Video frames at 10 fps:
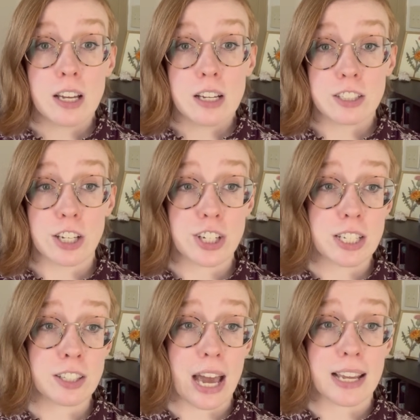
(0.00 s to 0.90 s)
such as
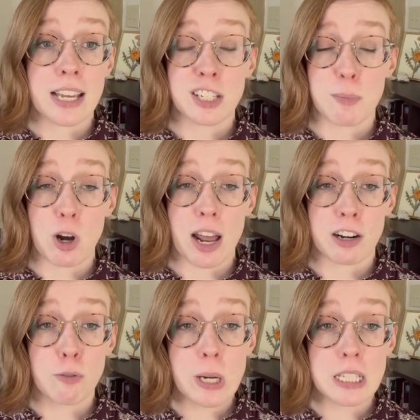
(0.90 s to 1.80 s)
in lacking democratic
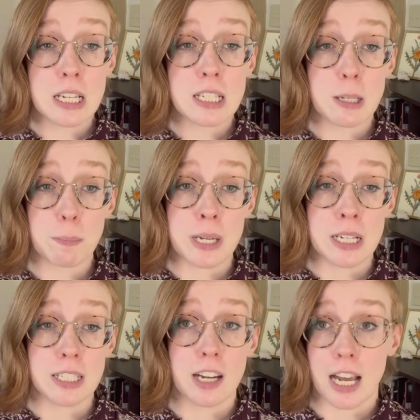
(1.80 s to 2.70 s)
voices, being
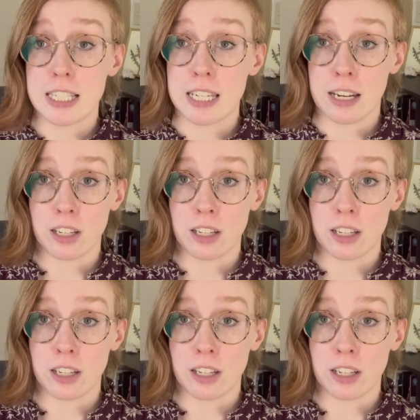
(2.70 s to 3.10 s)
denied standing